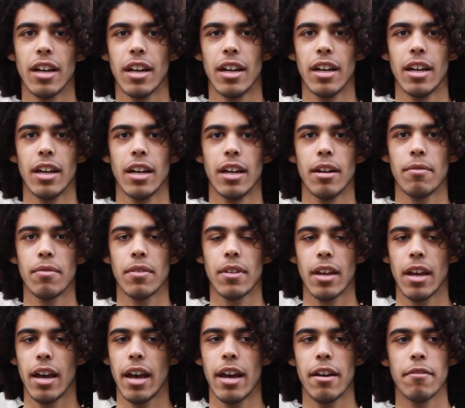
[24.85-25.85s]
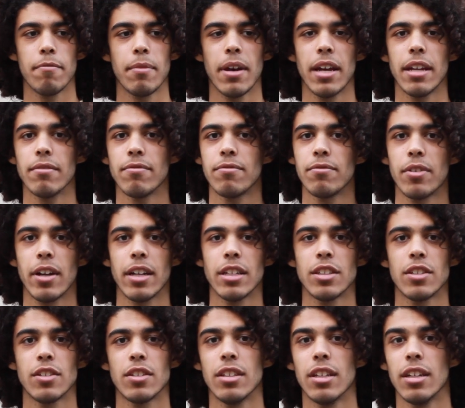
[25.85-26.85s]
I have met
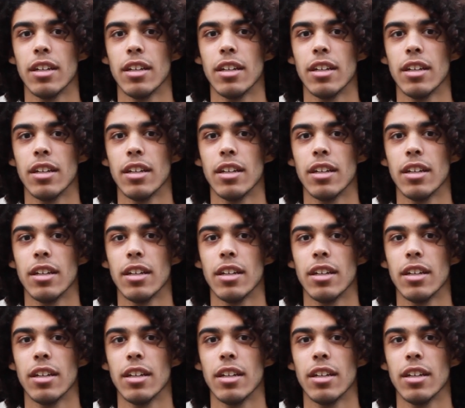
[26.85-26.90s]
friends,